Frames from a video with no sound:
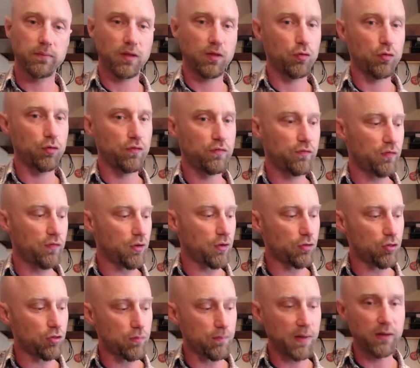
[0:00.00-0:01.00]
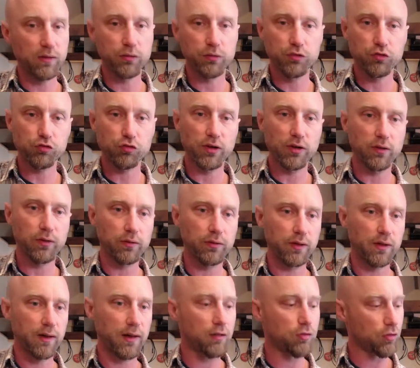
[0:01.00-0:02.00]
That's your first metal string
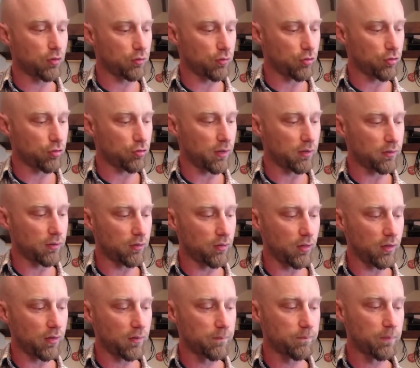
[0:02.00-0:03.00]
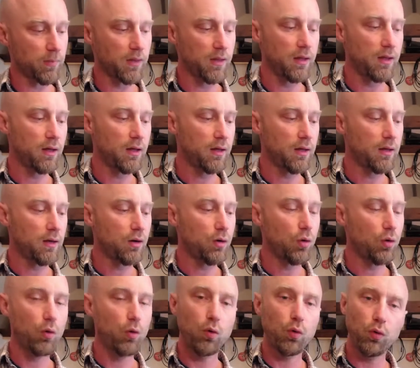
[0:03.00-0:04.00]
on a classical style guitar.
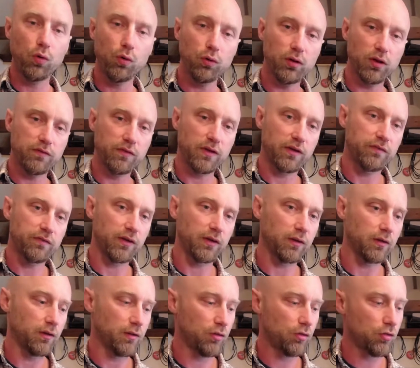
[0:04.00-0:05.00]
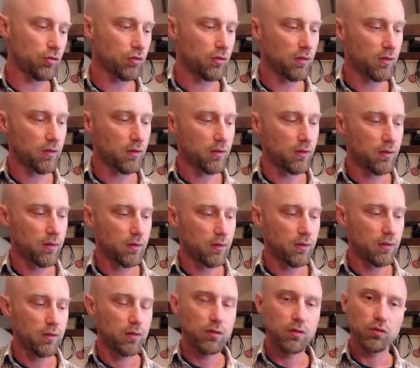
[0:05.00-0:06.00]
All of our fingers
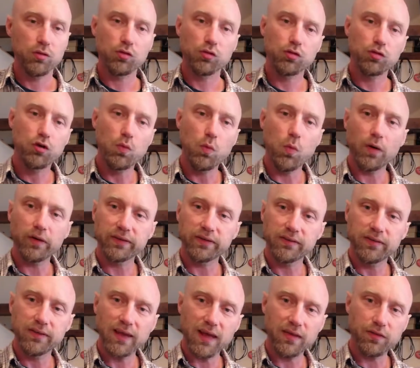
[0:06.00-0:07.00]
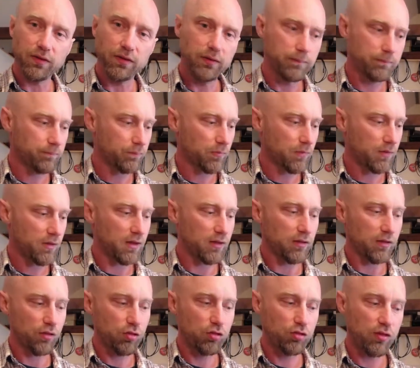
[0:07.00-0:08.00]
squash together
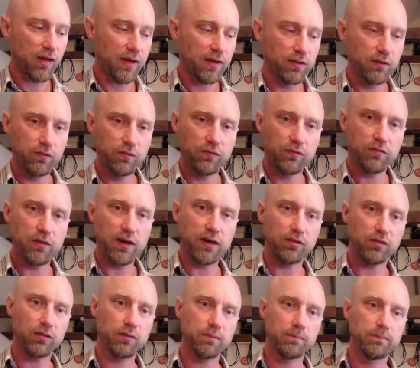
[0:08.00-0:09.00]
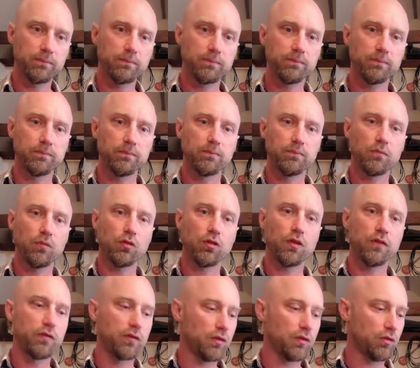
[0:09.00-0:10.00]
in the 2nd fret.
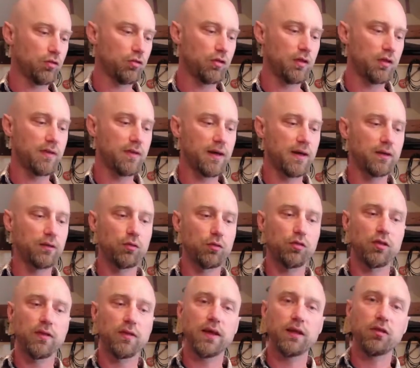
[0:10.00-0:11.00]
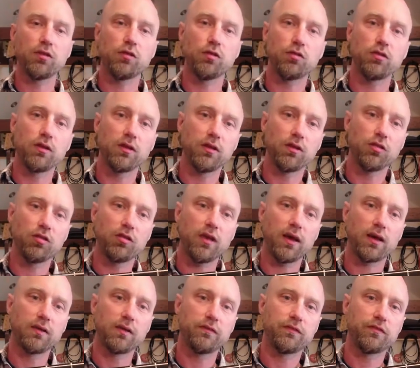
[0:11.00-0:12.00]
So if you see that, you'll see that's just in the
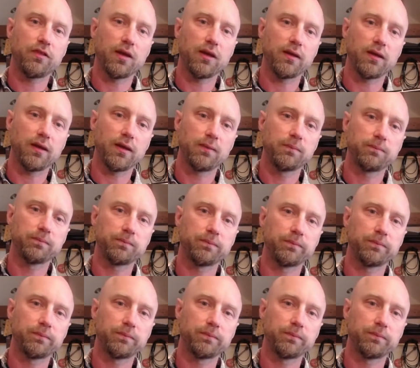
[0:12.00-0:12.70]
2nd fret there.